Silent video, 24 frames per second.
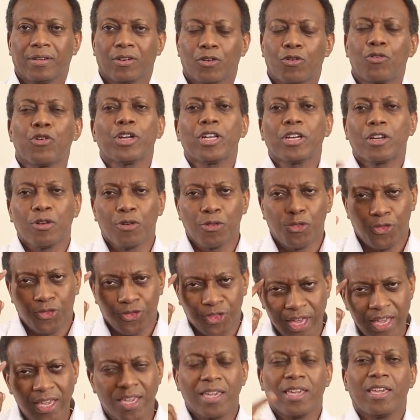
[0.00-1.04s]
Critical
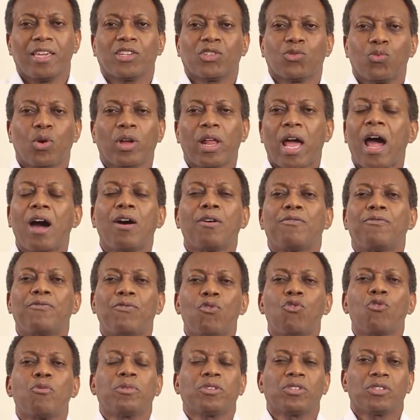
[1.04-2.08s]
thinking is what our
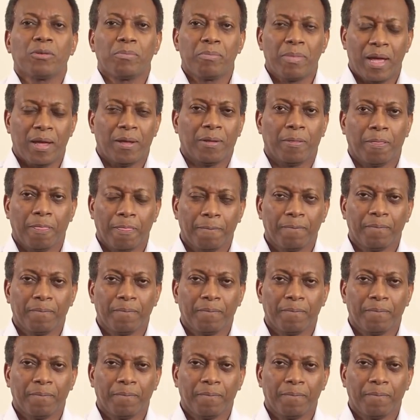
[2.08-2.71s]
form is about.